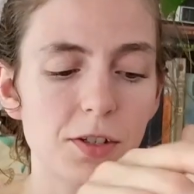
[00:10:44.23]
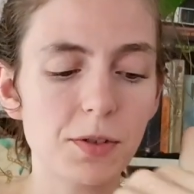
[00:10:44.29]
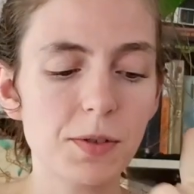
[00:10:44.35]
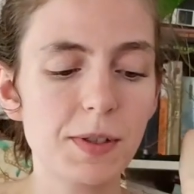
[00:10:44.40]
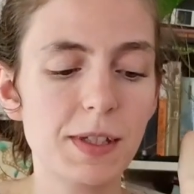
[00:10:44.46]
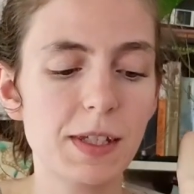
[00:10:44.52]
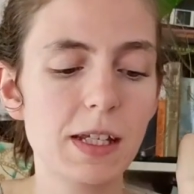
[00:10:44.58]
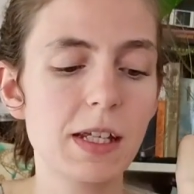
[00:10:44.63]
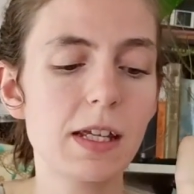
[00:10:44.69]
do
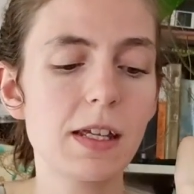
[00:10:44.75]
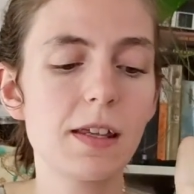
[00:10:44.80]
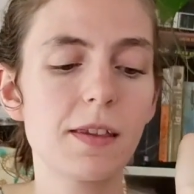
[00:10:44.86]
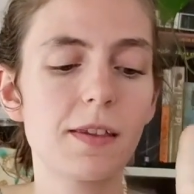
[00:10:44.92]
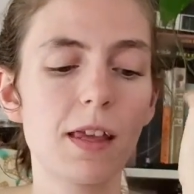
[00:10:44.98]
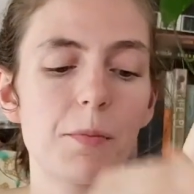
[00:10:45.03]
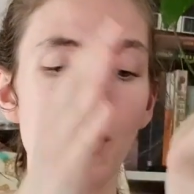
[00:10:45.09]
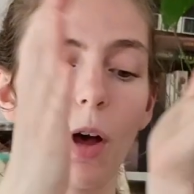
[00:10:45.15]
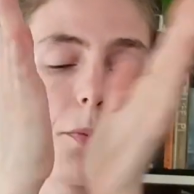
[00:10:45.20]
see
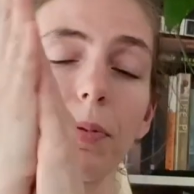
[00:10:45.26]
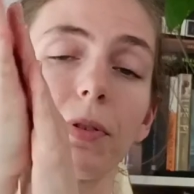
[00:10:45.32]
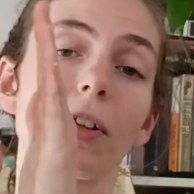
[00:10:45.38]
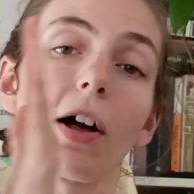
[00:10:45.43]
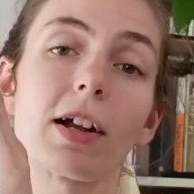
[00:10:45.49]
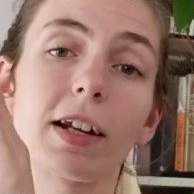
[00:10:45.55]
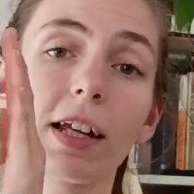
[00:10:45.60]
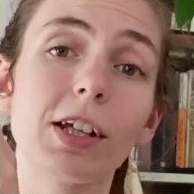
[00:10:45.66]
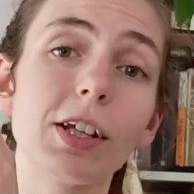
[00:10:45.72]
them
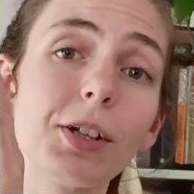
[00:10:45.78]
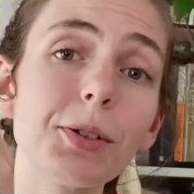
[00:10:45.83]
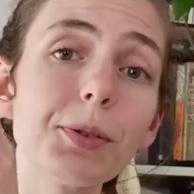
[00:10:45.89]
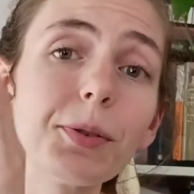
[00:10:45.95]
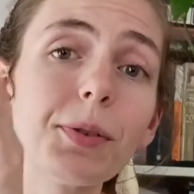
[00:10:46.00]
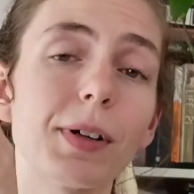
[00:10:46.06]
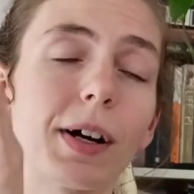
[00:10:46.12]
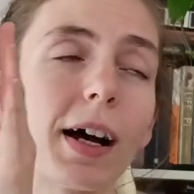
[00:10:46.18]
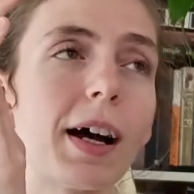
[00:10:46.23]
applauding
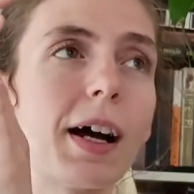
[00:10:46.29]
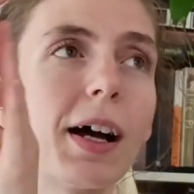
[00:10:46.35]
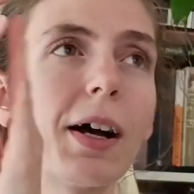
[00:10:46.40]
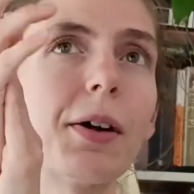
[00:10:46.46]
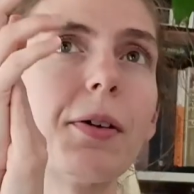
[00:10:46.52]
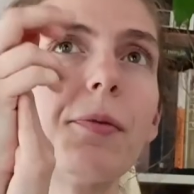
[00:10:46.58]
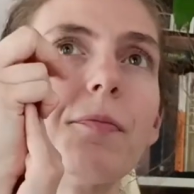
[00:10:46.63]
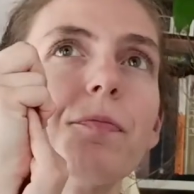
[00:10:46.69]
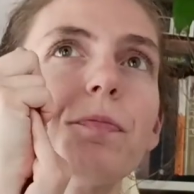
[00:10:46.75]
you.
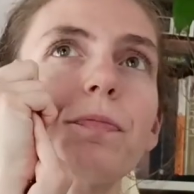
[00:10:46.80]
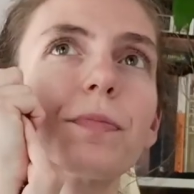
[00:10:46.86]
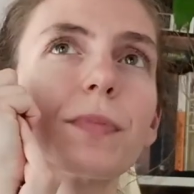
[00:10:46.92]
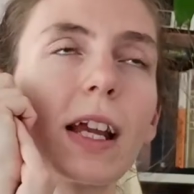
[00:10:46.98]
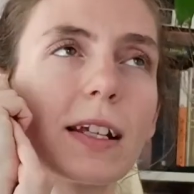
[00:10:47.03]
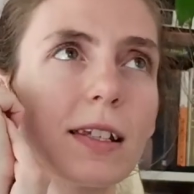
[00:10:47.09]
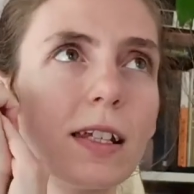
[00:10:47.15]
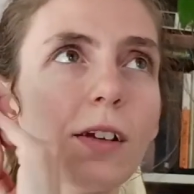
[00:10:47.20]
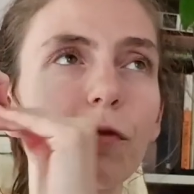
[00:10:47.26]
I
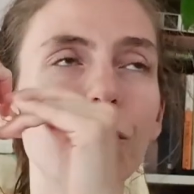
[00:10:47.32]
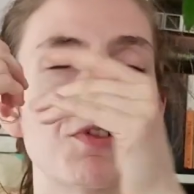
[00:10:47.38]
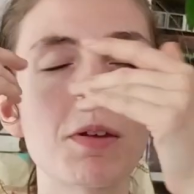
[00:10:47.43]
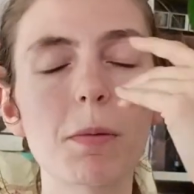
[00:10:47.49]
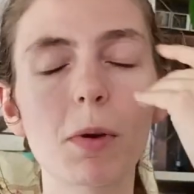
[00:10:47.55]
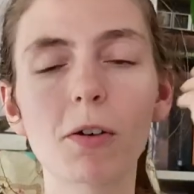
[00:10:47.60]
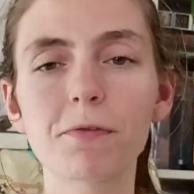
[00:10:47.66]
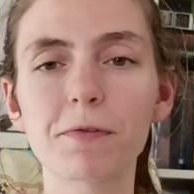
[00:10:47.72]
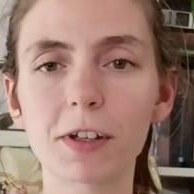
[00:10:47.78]
see a
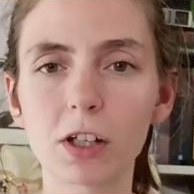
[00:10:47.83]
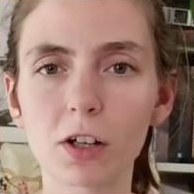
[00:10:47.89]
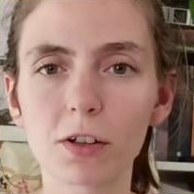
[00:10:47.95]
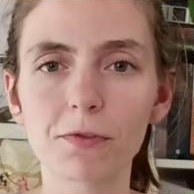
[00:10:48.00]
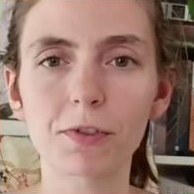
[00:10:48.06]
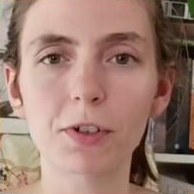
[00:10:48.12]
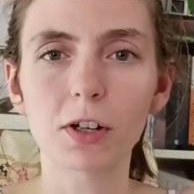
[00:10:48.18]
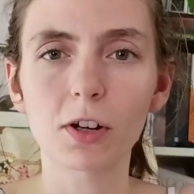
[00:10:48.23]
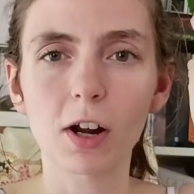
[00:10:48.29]
female figure
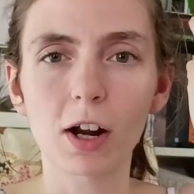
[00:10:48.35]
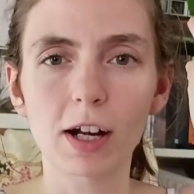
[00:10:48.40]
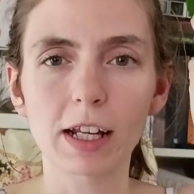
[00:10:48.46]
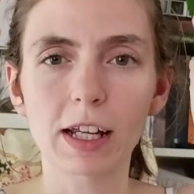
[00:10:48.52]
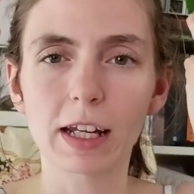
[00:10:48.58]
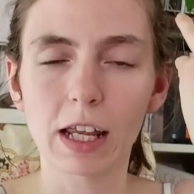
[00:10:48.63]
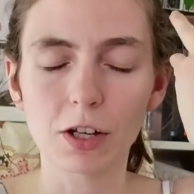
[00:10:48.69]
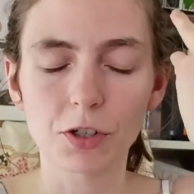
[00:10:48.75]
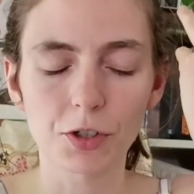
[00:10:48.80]
for your
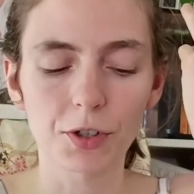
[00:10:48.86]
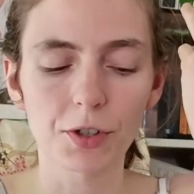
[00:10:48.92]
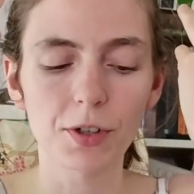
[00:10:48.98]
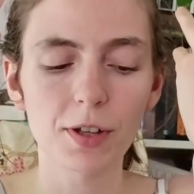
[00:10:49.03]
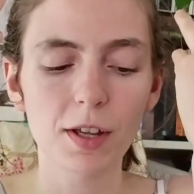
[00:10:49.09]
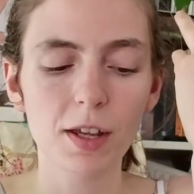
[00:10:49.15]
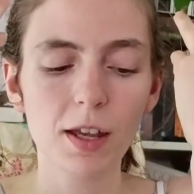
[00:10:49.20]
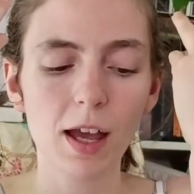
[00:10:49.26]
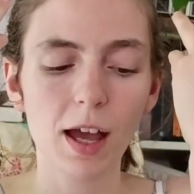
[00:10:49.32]
Guardian
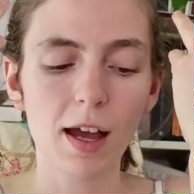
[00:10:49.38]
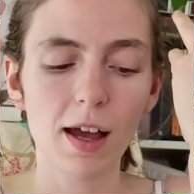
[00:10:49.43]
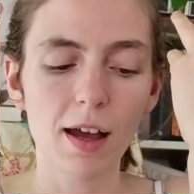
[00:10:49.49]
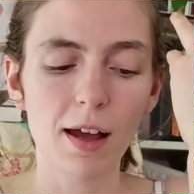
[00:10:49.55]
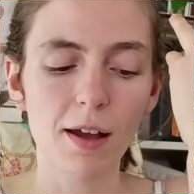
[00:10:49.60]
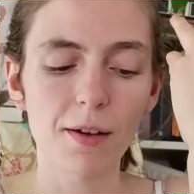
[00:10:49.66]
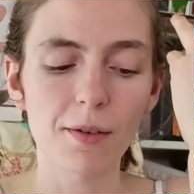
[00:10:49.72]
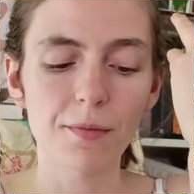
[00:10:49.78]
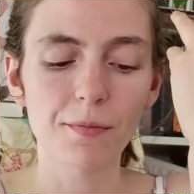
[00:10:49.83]
Angel.
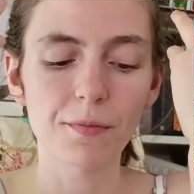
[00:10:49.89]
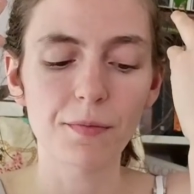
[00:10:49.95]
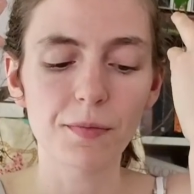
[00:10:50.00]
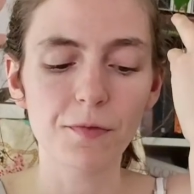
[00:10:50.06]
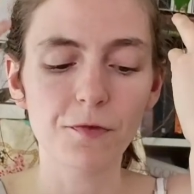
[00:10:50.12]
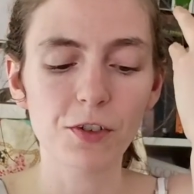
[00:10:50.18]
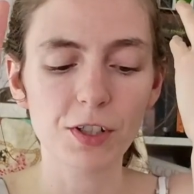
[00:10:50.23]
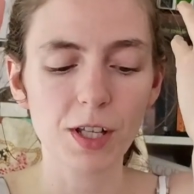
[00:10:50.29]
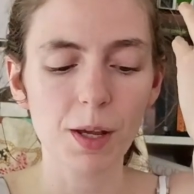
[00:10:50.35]

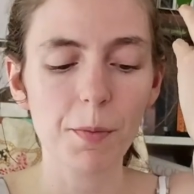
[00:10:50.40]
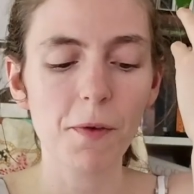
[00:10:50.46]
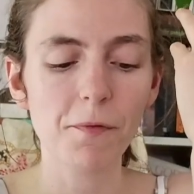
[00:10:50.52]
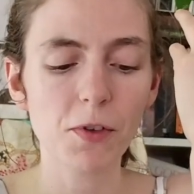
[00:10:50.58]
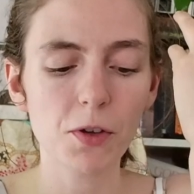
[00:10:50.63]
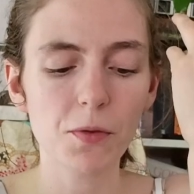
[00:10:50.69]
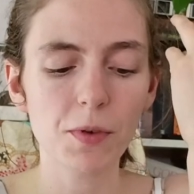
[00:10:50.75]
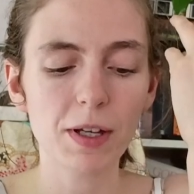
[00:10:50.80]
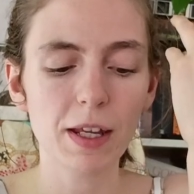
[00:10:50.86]
For some of
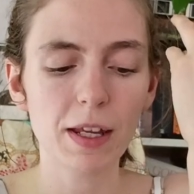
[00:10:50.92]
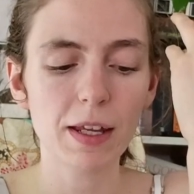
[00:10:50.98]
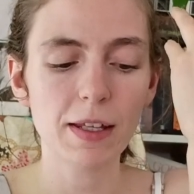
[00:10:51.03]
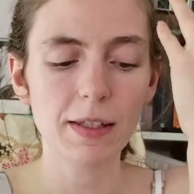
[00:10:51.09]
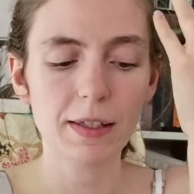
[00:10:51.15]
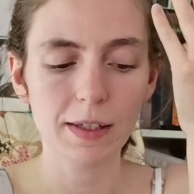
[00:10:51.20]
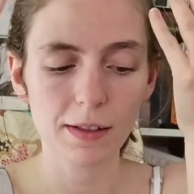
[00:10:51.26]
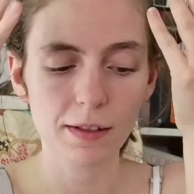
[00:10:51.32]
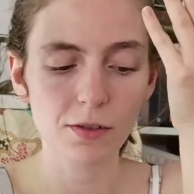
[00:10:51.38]
you, it
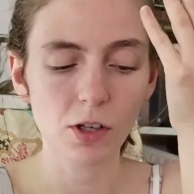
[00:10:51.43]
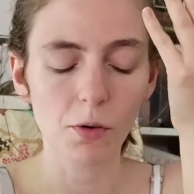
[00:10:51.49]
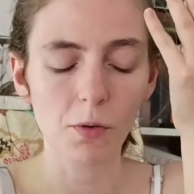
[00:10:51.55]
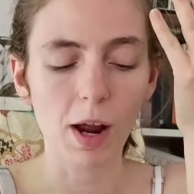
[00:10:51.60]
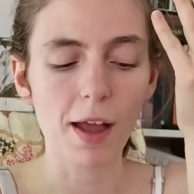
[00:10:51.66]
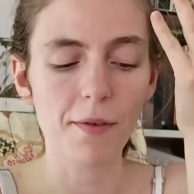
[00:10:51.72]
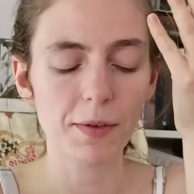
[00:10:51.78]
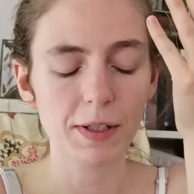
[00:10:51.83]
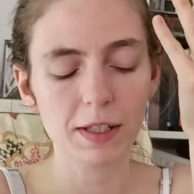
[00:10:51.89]
is
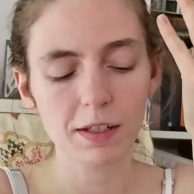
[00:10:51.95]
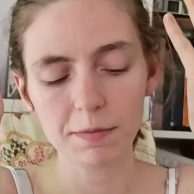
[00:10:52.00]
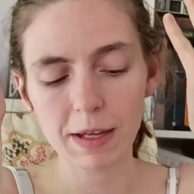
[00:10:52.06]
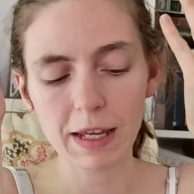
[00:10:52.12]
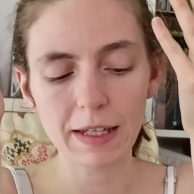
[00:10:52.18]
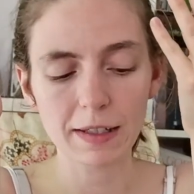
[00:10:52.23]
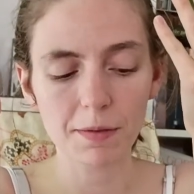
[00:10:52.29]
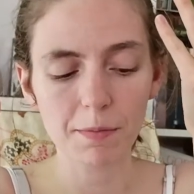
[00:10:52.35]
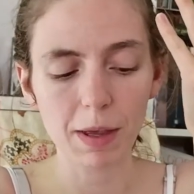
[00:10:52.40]
arriving to
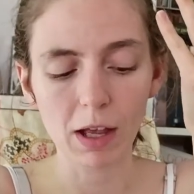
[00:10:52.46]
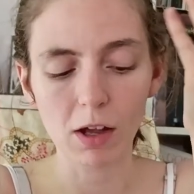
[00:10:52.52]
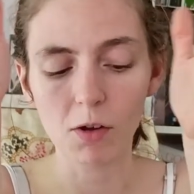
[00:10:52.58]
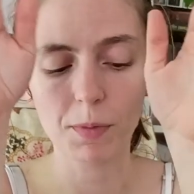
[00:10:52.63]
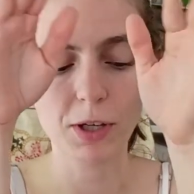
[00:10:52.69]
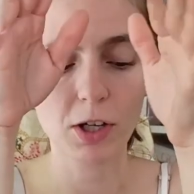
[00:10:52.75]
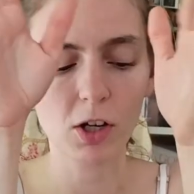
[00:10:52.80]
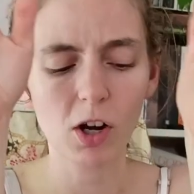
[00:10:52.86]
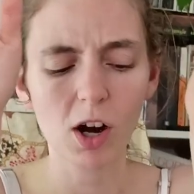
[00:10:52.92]
me as a
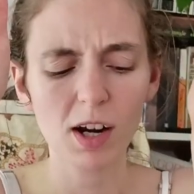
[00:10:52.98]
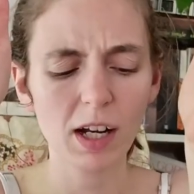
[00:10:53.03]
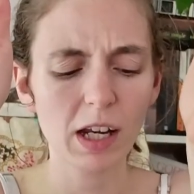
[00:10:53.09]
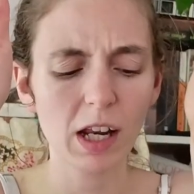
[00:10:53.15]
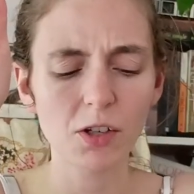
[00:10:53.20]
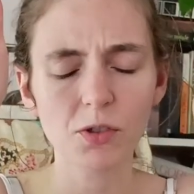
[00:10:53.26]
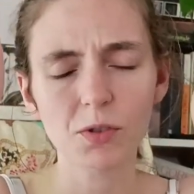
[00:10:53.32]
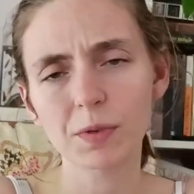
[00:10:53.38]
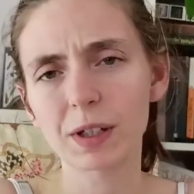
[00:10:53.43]
male, but your Guardian
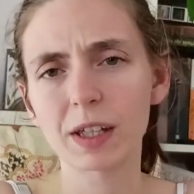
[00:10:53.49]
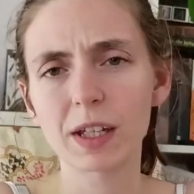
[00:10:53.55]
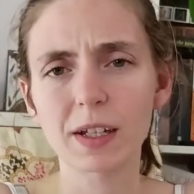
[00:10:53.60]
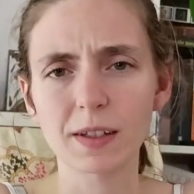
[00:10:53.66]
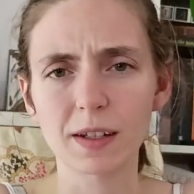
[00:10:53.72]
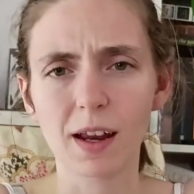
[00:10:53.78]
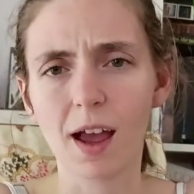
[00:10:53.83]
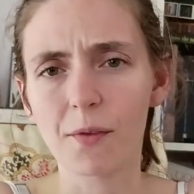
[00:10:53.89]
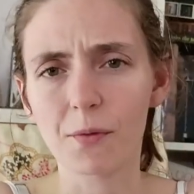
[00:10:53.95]
Angel really
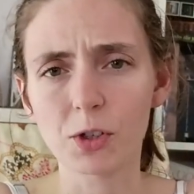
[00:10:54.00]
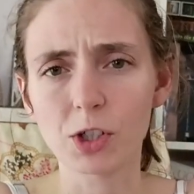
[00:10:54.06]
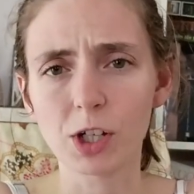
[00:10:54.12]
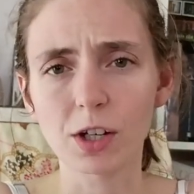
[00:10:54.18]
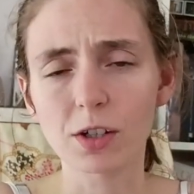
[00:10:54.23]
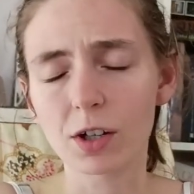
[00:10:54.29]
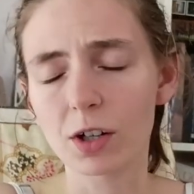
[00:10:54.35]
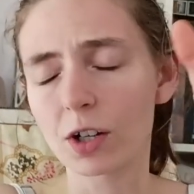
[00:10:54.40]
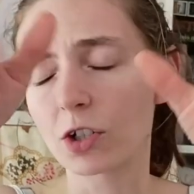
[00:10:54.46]
doesn't have a
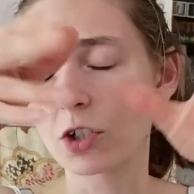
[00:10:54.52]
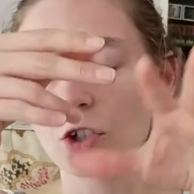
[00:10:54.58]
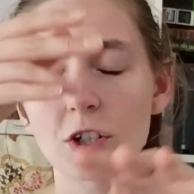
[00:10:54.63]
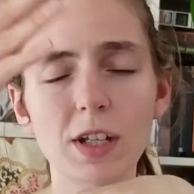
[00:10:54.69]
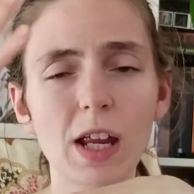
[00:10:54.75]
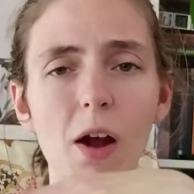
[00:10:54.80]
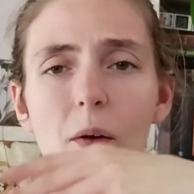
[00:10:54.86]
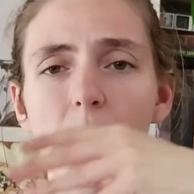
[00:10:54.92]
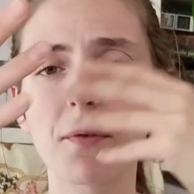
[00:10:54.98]
gender. It's
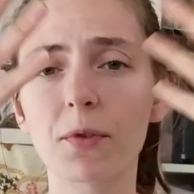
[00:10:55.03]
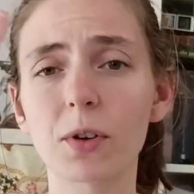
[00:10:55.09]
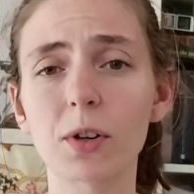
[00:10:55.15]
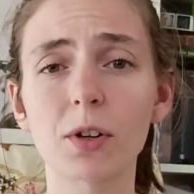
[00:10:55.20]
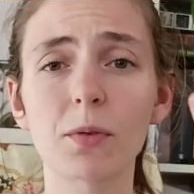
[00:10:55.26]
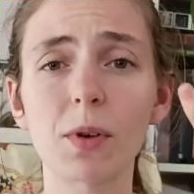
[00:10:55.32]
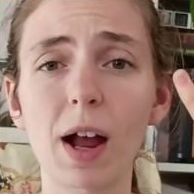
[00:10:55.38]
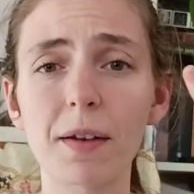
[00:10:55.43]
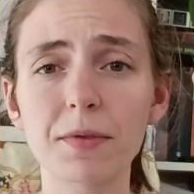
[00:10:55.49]
just however
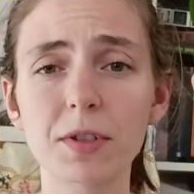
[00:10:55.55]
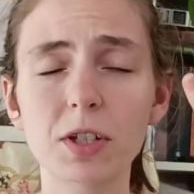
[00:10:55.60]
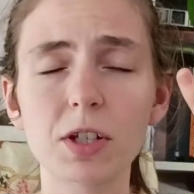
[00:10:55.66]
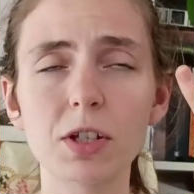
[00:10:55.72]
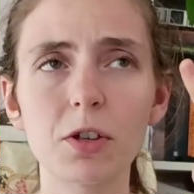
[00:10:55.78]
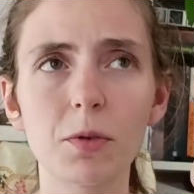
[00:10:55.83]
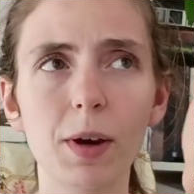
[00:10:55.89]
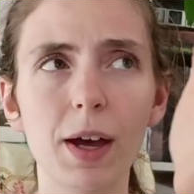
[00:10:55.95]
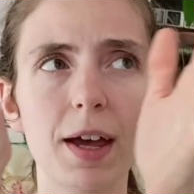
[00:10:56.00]
it arrives to
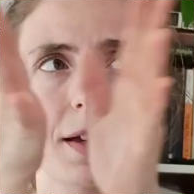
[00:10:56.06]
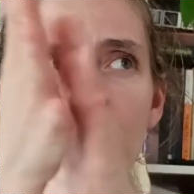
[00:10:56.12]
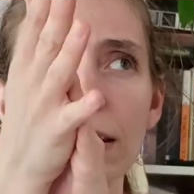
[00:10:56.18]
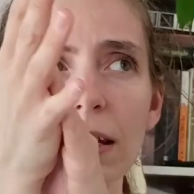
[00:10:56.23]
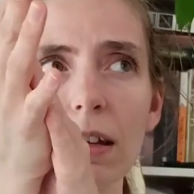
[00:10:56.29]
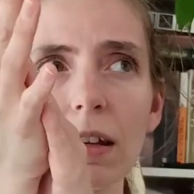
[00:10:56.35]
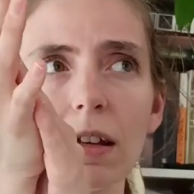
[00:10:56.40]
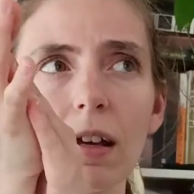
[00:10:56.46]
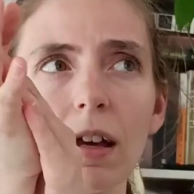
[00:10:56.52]
you as.